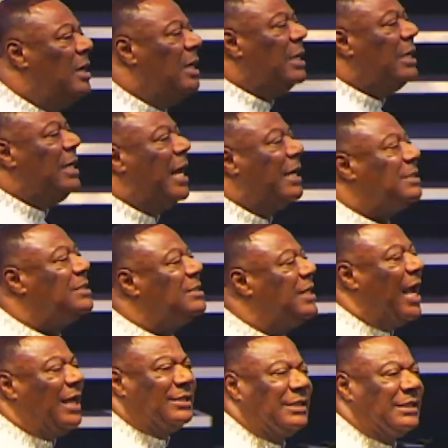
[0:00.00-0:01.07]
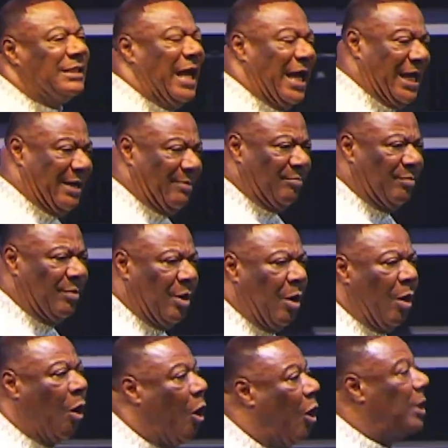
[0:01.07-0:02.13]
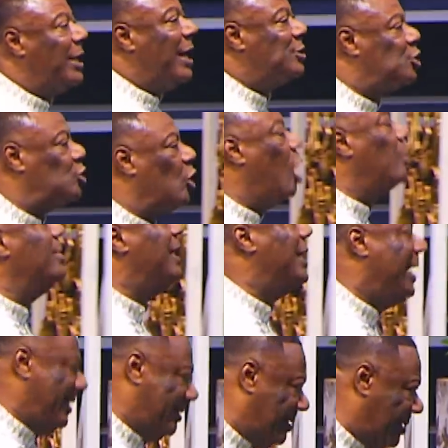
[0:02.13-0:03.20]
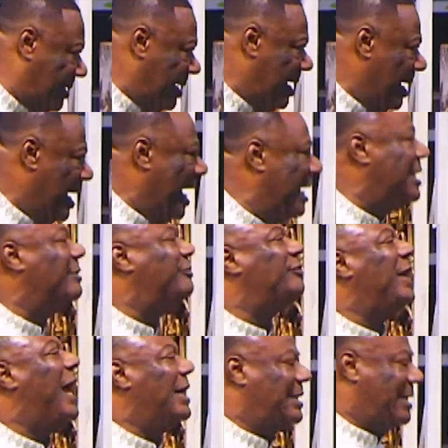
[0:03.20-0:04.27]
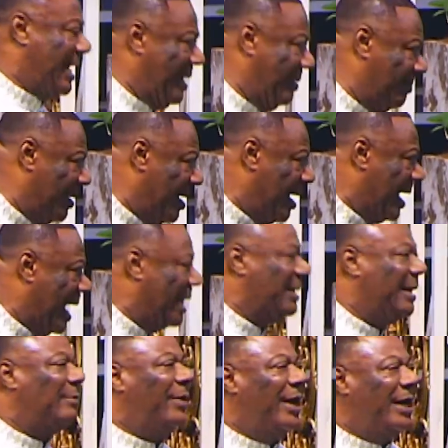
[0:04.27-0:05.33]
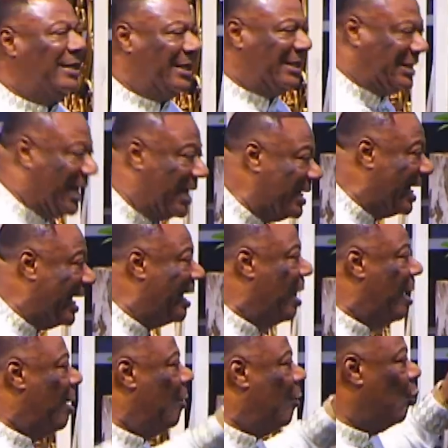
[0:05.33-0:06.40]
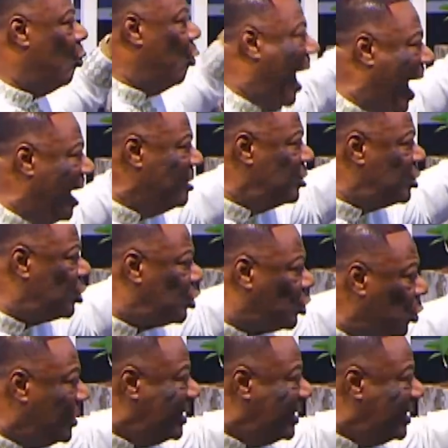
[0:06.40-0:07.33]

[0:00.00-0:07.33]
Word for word: the test came, or the storm hit, and the flood came, and the rain descended, one stood the